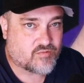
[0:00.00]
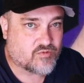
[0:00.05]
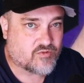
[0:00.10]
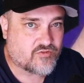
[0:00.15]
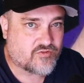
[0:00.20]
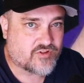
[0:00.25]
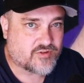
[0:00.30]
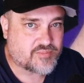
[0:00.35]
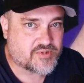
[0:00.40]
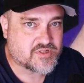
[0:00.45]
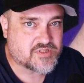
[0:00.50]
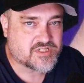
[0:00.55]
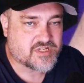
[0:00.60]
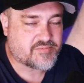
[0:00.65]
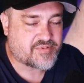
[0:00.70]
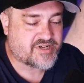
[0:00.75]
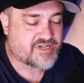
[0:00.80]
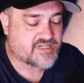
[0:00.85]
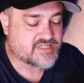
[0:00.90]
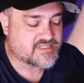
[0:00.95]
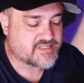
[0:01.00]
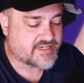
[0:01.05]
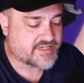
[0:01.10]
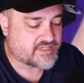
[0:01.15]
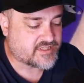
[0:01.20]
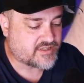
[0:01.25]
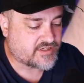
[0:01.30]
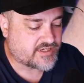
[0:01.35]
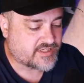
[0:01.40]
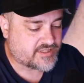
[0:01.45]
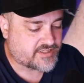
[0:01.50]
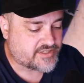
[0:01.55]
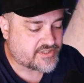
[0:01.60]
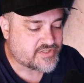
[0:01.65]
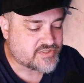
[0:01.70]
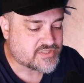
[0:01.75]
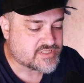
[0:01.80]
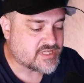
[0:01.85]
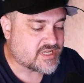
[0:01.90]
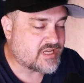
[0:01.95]
We'll flip those up here in a second, look at
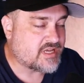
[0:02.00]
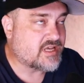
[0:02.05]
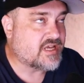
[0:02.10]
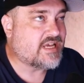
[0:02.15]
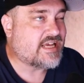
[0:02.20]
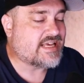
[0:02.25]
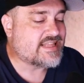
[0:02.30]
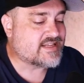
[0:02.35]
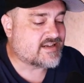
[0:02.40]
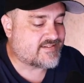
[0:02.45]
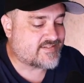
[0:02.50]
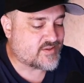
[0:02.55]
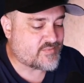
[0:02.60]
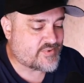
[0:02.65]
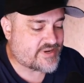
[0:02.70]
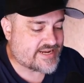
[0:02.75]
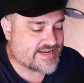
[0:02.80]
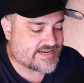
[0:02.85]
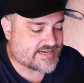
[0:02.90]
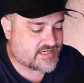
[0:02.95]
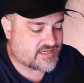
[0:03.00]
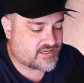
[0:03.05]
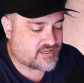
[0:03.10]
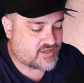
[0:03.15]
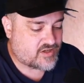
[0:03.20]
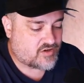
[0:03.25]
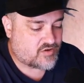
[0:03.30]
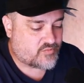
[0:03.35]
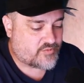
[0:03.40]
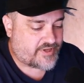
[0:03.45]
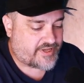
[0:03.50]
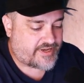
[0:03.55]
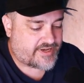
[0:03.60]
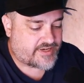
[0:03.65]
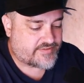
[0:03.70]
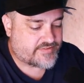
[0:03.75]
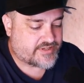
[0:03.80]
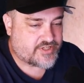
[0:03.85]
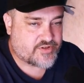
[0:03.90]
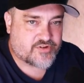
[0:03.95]
those. And then on the back, we
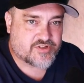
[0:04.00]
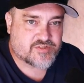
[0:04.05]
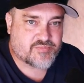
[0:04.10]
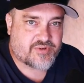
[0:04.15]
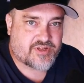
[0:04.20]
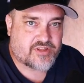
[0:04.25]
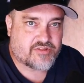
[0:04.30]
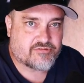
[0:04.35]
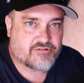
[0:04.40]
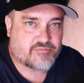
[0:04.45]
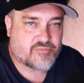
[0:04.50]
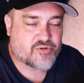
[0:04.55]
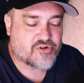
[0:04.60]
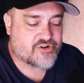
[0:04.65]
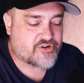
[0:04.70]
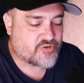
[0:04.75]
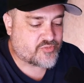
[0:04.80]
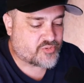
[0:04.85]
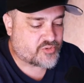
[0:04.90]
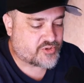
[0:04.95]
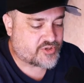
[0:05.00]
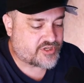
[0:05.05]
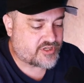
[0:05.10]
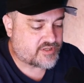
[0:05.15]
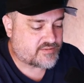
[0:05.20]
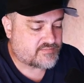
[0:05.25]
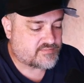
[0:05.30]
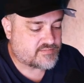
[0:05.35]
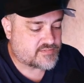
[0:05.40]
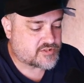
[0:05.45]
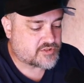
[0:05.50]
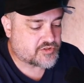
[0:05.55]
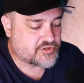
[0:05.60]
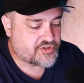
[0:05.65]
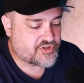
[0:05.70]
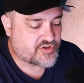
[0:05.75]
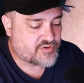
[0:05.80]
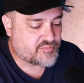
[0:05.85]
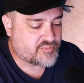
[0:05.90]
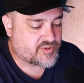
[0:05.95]
have a USB 3.0 port, so
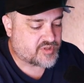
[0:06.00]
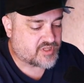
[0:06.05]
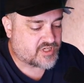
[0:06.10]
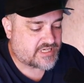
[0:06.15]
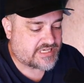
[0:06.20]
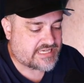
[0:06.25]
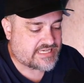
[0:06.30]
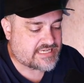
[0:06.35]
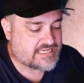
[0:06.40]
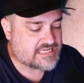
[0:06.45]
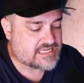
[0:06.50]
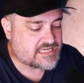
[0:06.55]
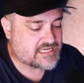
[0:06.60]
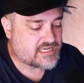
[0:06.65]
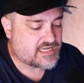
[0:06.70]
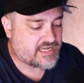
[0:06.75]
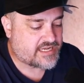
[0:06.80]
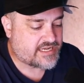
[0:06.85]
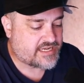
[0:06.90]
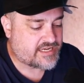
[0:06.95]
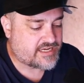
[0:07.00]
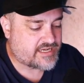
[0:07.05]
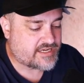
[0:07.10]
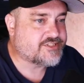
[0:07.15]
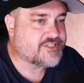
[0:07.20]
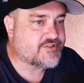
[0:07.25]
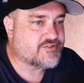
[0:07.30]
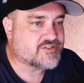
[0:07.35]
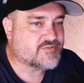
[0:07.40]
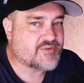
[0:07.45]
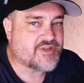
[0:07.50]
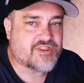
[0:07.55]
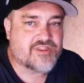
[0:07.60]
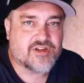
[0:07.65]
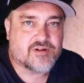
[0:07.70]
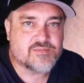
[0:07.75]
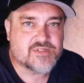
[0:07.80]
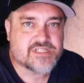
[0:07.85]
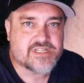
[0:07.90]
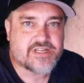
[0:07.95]
you can plug in a USB
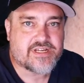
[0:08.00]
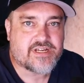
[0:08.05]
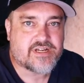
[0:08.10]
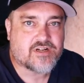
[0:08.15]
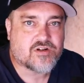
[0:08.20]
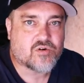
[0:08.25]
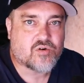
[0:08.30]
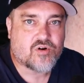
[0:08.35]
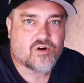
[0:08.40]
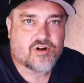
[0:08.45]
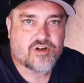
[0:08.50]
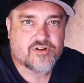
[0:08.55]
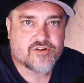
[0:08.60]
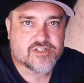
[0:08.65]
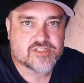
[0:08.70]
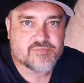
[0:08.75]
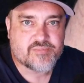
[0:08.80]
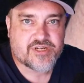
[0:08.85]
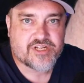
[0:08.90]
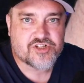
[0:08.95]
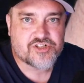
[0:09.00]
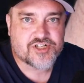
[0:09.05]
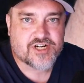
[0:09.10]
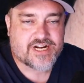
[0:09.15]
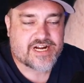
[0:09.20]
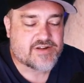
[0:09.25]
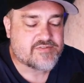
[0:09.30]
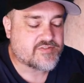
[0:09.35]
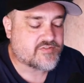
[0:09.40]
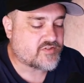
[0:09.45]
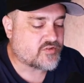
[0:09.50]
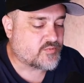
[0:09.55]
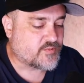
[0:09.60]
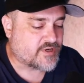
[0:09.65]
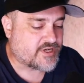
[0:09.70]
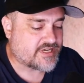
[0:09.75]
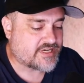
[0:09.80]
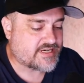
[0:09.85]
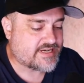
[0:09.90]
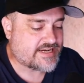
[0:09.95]
thumbstick or USB drive if you
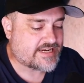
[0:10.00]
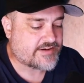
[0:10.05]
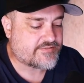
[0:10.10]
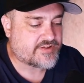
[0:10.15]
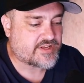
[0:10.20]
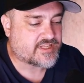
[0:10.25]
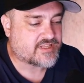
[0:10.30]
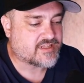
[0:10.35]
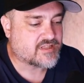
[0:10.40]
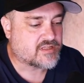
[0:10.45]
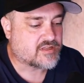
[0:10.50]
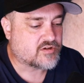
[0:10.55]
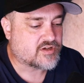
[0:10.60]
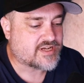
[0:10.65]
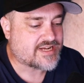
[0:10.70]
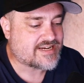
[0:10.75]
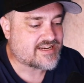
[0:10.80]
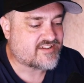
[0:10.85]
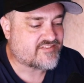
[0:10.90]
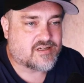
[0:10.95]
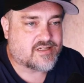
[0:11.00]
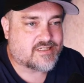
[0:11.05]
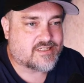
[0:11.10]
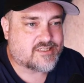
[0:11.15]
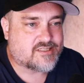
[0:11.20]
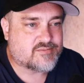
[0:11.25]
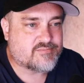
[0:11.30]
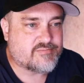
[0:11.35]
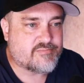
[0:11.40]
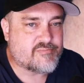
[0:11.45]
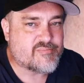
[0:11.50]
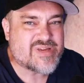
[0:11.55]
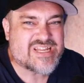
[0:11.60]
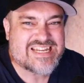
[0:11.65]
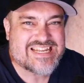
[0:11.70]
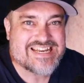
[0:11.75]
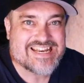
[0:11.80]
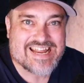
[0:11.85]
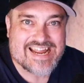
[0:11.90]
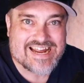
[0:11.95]
want and have like a little kind of
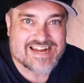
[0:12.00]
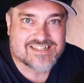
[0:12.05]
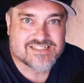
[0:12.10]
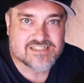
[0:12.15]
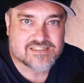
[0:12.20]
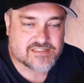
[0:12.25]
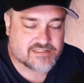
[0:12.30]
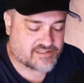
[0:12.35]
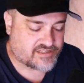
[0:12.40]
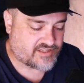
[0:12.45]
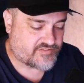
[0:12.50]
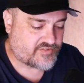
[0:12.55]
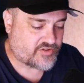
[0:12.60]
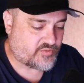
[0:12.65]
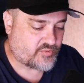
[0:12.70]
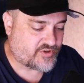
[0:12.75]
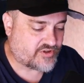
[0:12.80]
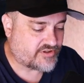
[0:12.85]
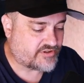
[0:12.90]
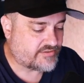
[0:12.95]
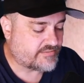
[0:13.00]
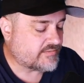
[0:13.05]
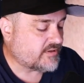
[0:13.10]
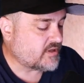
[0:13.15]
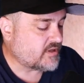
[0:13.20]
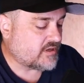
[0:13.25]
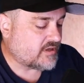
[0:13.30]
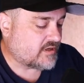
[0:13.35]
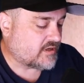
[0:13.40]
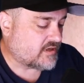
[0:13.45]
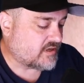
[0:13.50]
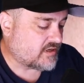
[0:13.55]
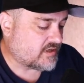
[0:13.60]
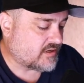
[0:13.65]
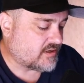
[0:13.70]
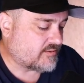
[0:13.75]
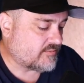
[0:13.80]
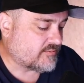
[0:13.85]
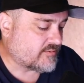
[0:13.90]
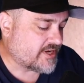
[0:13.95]
mini NAS, if you will,
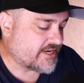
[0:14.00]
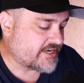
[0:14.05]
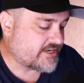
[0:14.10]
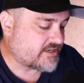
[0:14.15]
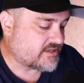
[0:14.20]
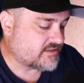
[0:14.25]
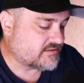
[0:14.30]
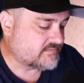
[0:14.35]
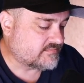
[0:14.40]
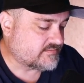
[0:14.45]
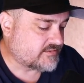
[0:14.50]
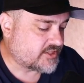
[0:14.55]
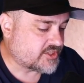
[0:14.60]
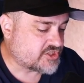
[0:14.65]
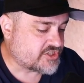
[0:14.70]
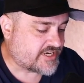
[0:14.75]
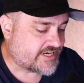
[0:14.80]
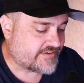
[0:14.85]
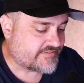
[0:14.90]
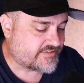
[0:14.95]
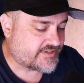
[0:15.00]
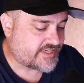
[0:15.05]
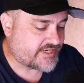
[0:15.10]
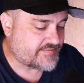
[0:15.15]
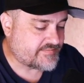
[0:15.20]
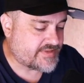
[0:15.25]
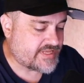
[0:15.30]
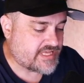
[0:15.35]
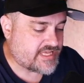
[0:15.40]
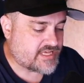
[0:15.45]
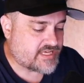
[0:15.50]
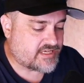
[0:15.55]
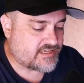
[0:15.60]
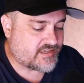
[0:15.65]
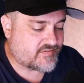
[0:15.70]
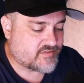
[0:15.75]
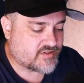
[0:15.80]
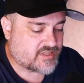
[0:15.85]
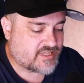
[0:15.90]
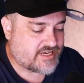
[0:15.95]
while you're traveling.
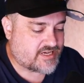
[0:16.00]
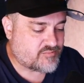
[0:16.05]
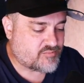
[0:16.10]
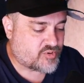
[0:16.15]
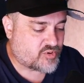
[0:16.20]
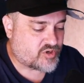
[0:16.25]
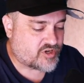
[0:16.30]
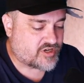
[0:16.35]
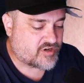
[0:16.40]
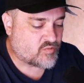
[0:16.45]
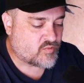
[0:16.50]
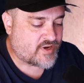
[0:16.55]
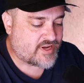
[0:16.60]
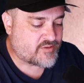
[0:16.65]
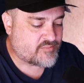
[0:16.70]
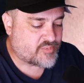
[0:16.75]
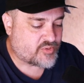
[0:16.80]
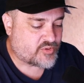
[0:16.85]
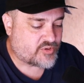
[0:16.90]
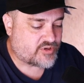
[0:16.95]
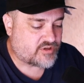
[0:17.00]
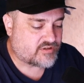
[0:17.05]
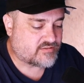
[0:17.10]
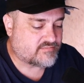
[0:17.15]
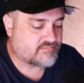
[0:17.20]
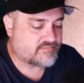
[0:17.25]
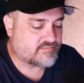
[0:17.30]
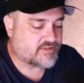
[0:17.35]
You have a LAN port and a WAN port.